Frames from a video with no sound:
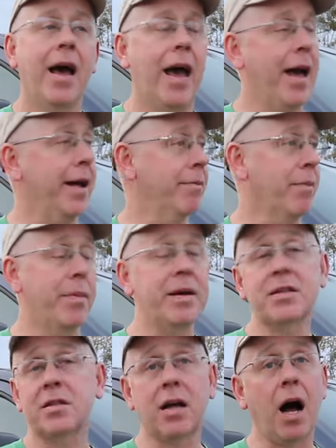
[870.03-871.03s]
And maybe
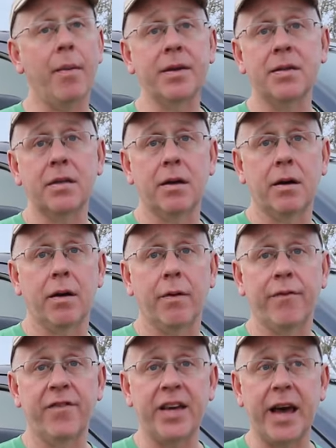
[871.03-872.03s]
it's common to
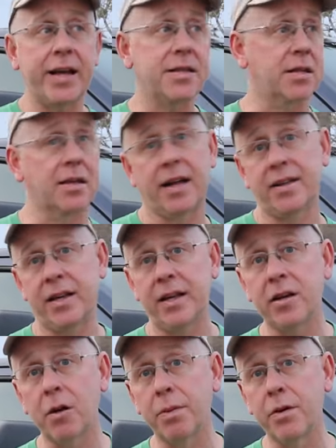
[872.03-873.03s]
the V eights and not
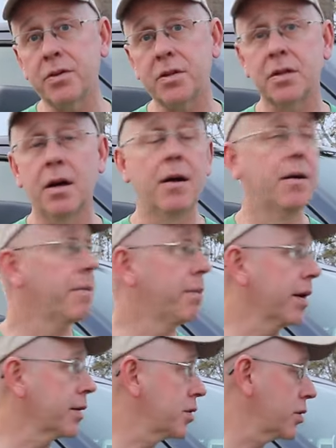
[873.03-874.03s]
the EcoBoosts,
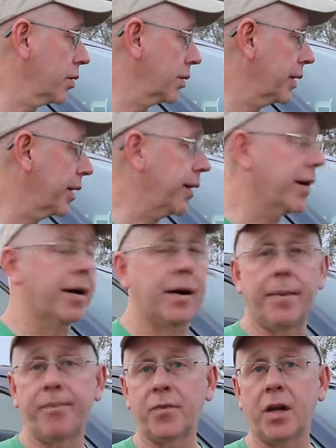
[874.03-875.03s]
but certainly
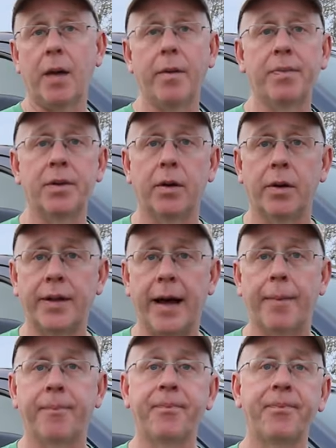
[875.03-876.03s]
uh, comment below on that.